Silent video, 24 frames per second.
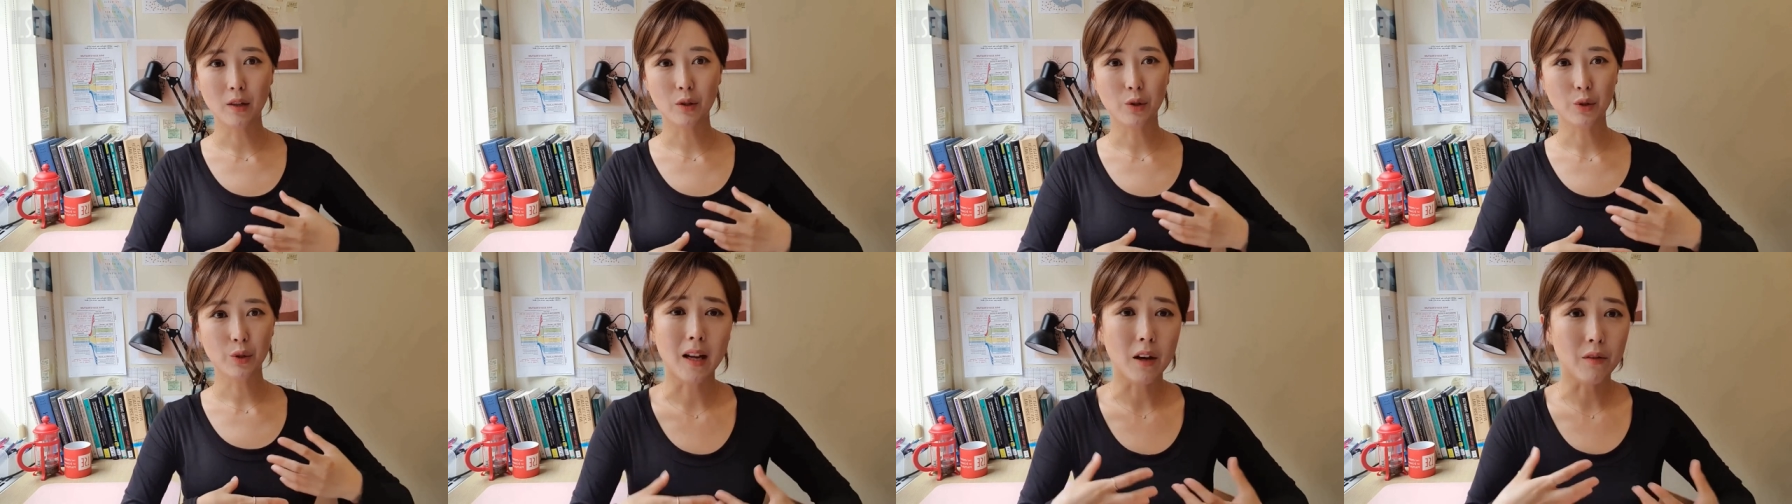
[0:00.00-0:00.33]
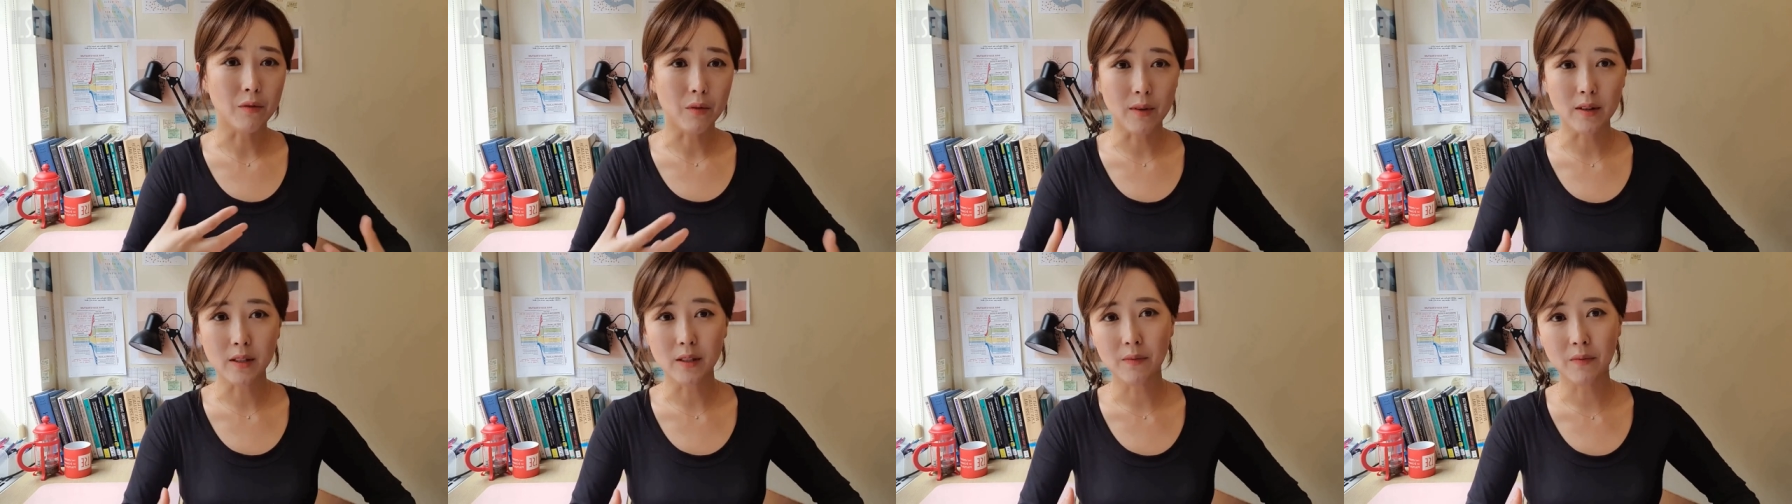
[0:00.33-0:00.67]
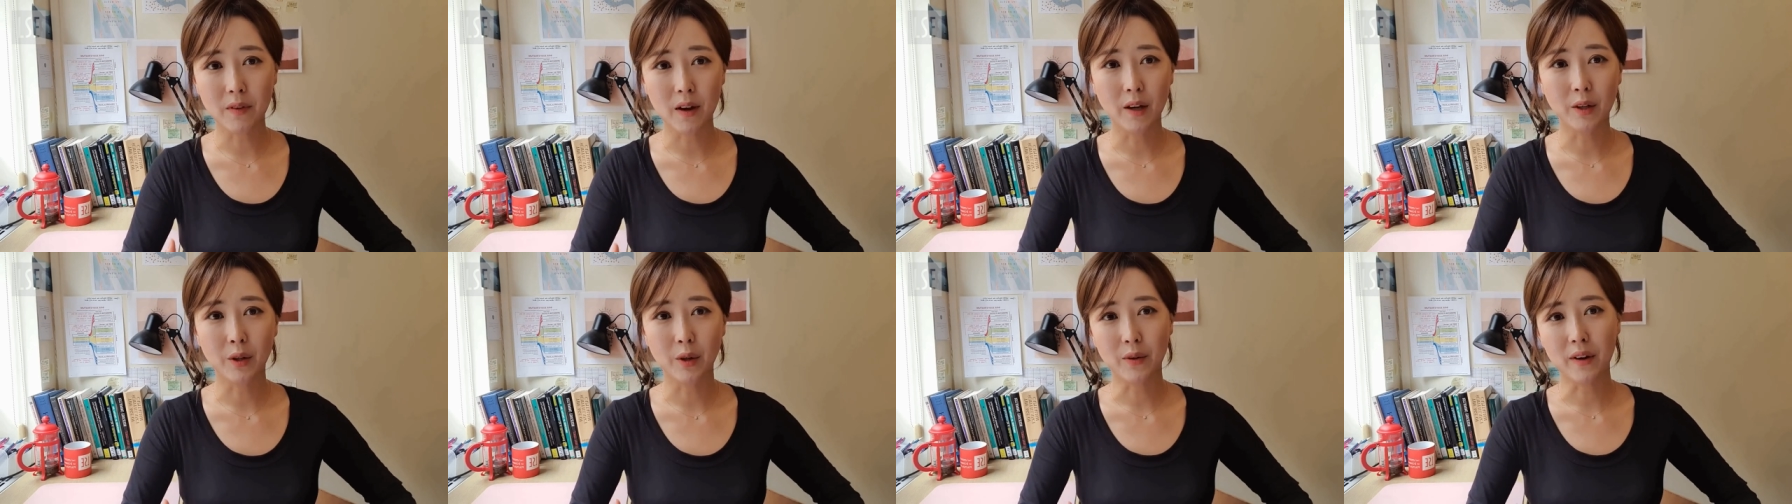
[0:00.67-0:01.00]
to
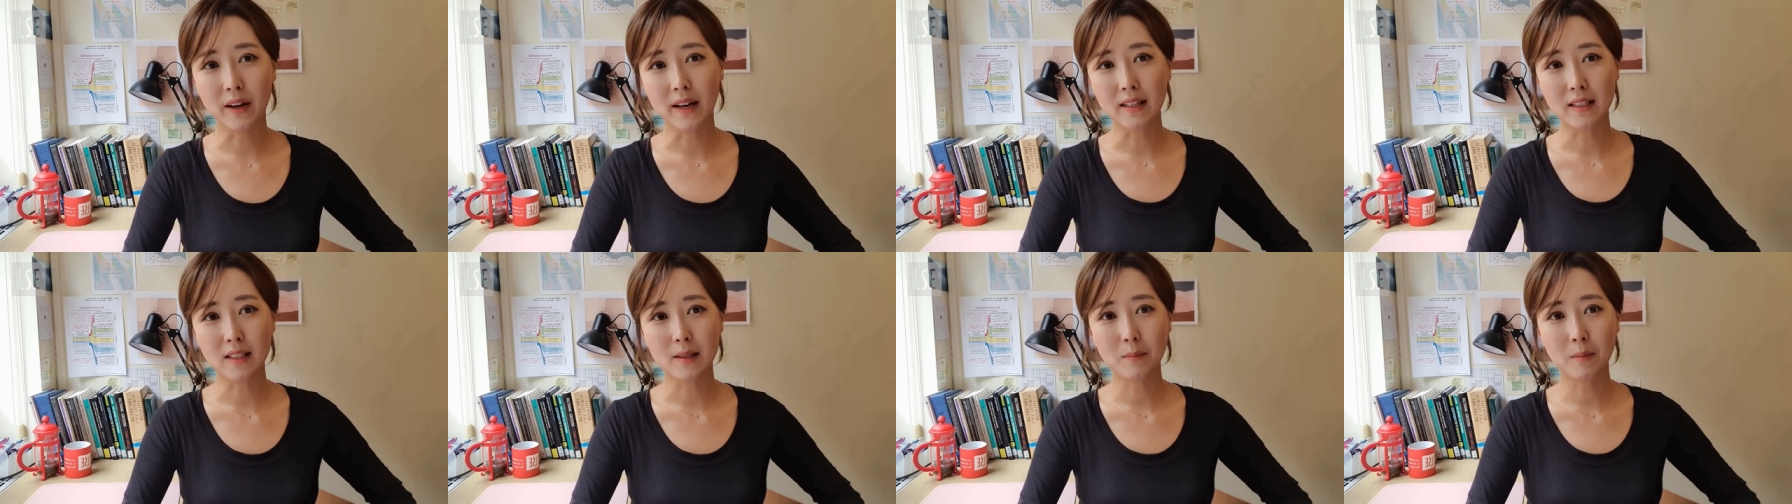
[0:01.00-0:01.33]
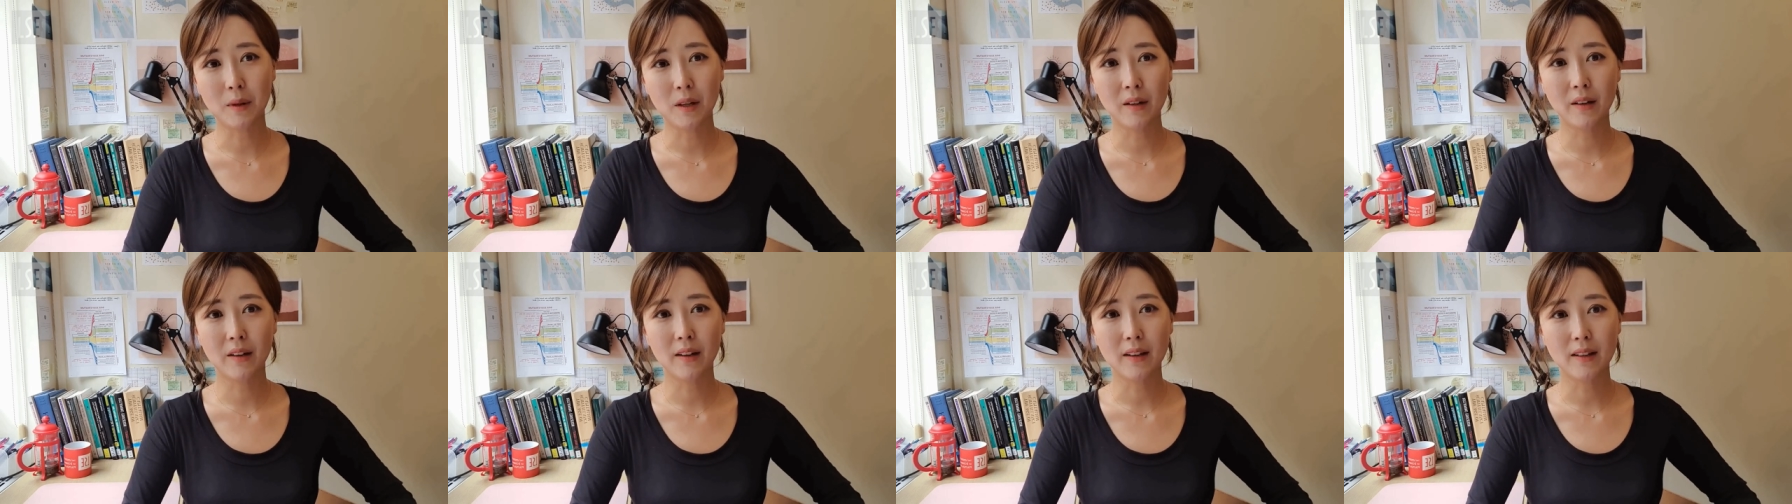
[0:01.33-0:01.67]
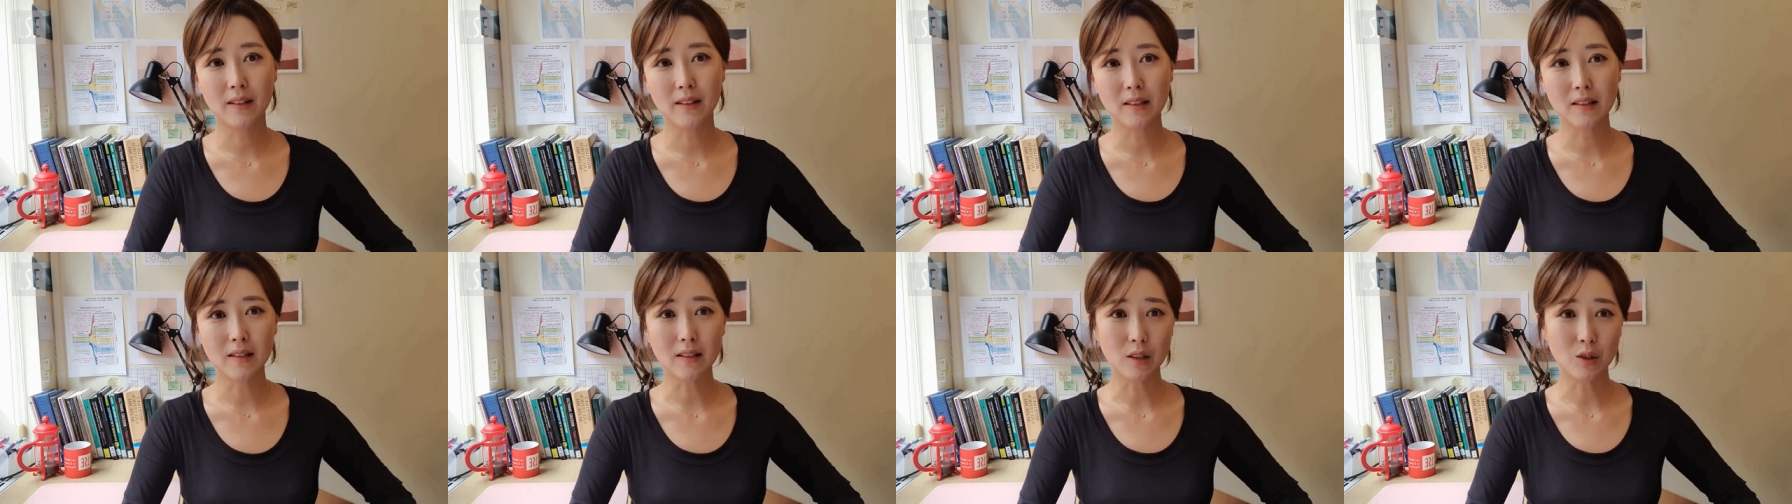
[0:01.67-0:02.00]
diversify your
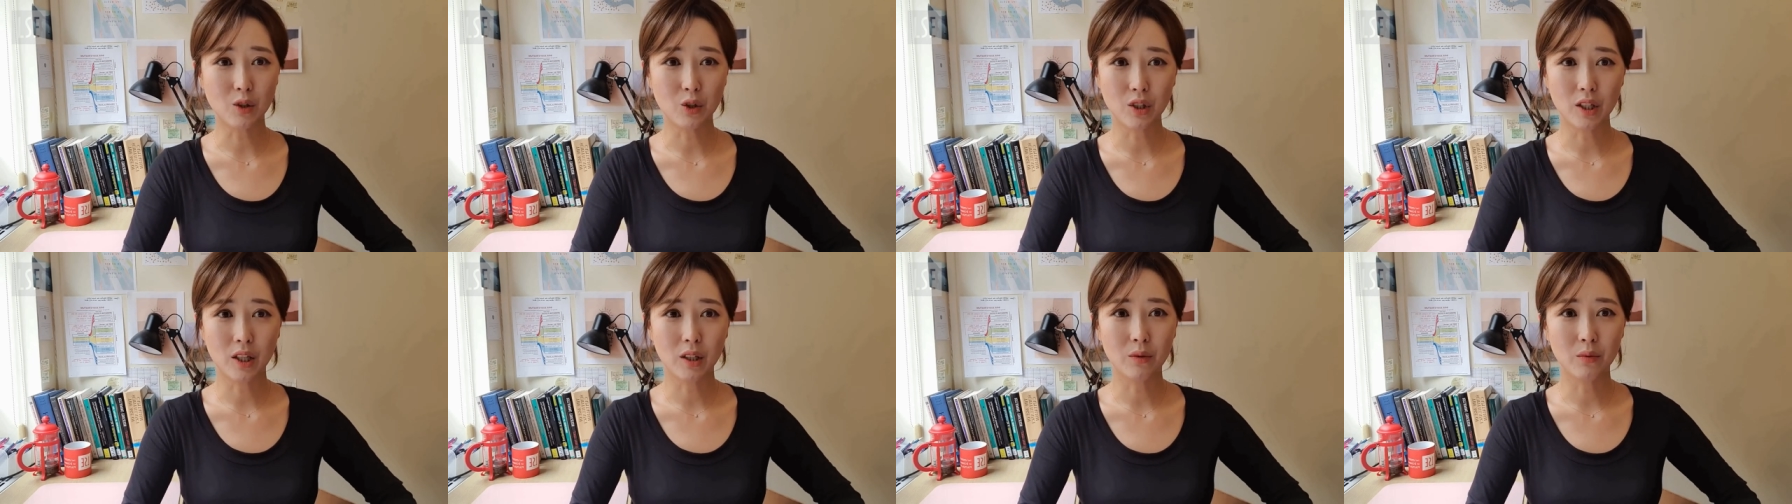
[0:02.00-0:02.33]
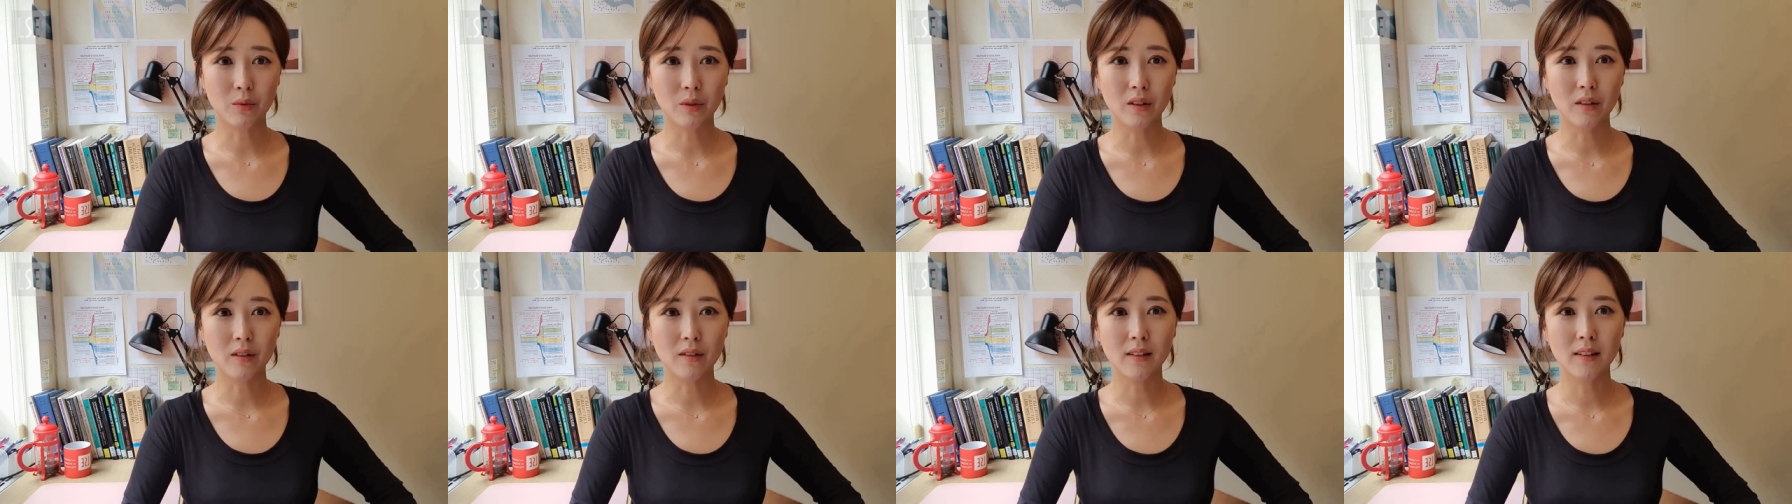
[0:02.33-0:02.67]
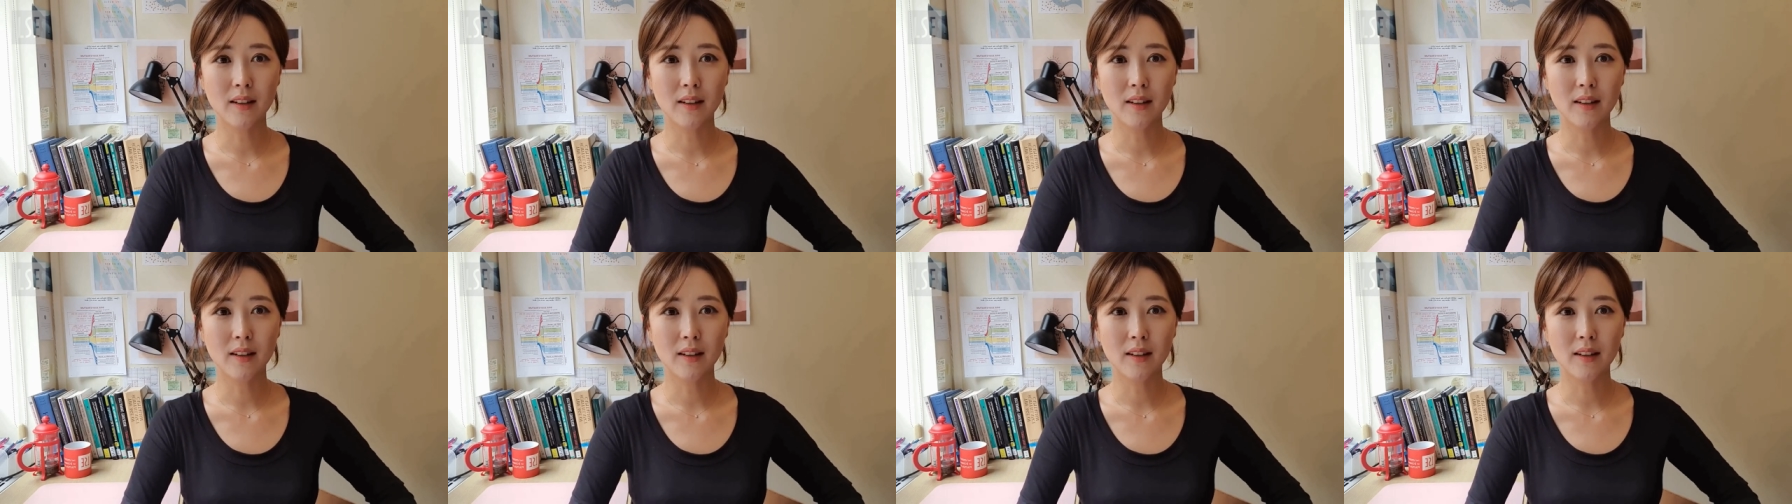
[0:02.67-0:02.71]
experiences in general.